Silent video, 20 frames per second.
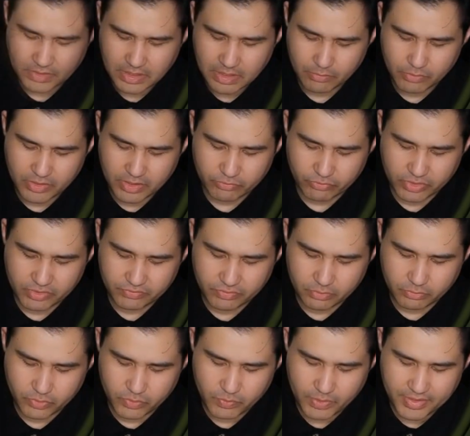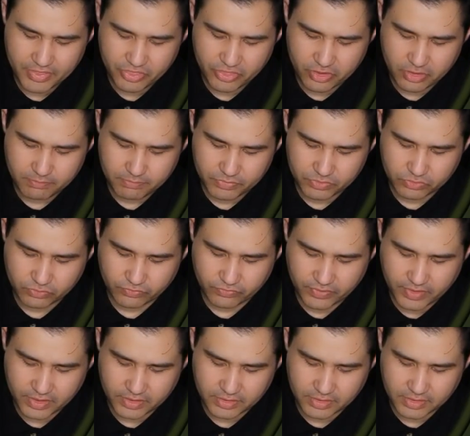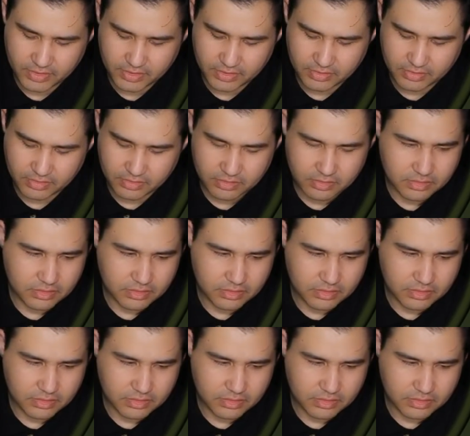I'm gonna riffle with my thumb to find the